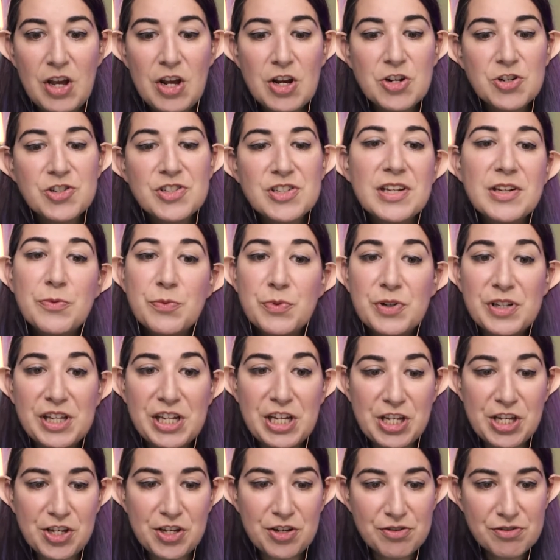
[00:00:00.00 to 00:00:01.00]
just like really
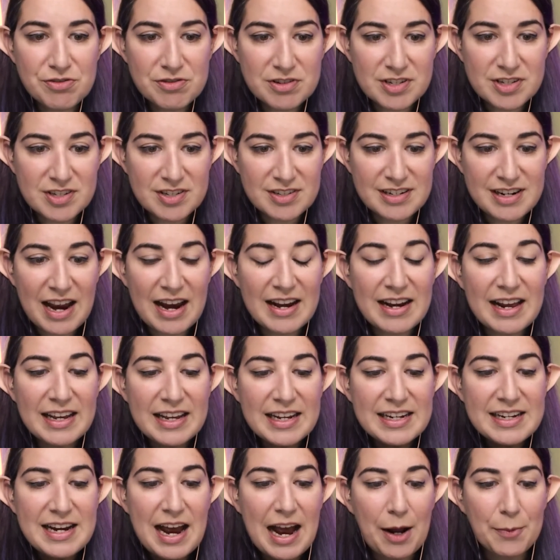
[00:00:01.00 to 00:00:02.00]
cute, and I
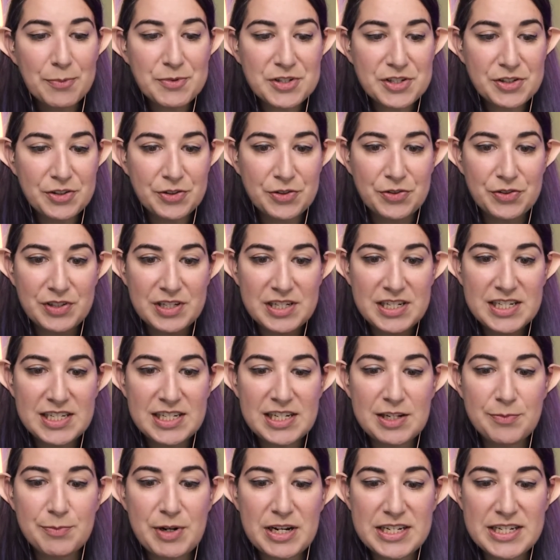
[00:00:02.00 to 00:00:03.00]
can absolutely
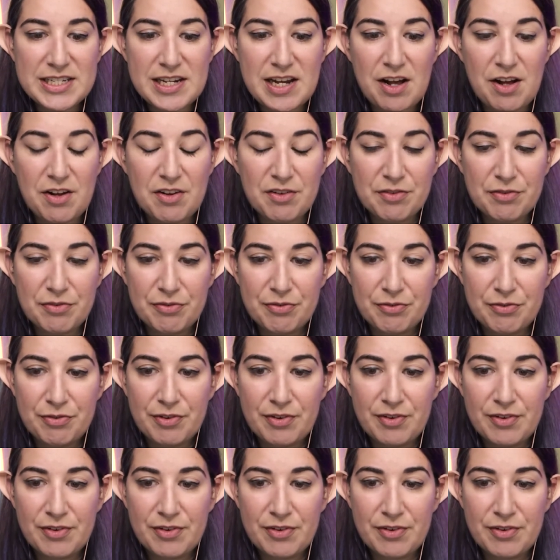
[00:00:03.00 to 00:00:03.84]
see myself